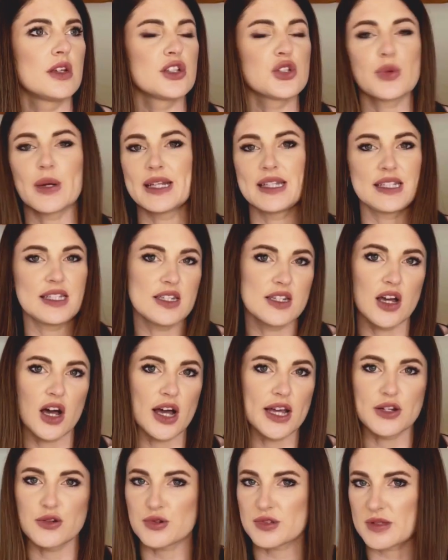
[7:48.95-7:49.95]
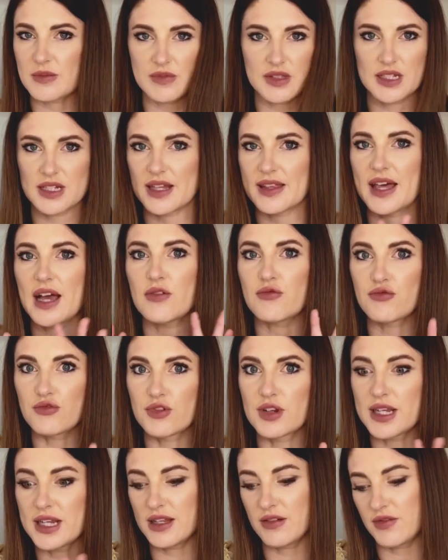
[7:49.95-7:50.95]
29 or something like that.
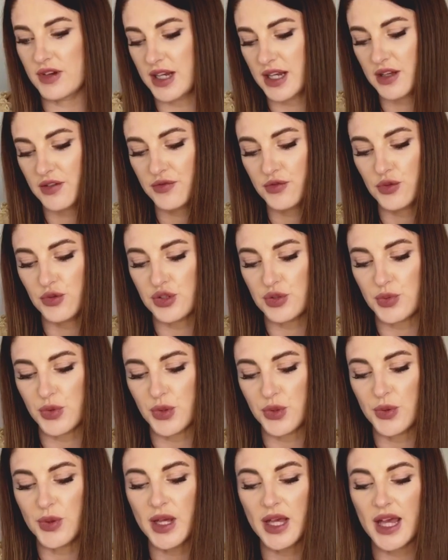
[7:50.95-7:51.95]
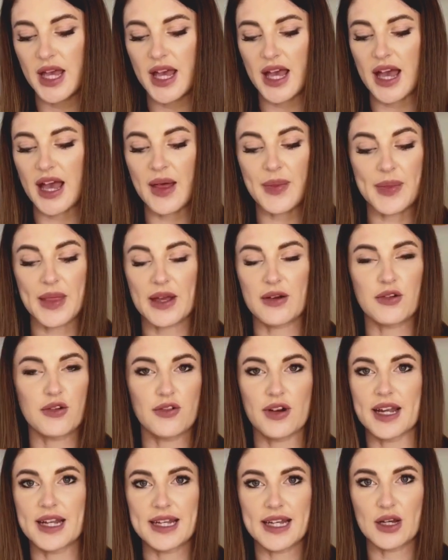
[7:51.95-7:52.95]
Really, really affordable and they're a
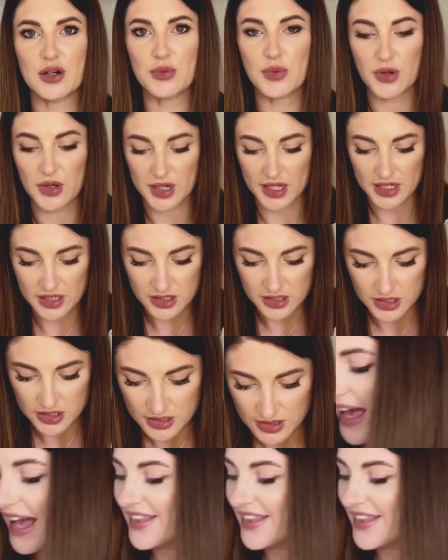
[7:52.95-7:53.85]
great nail polish.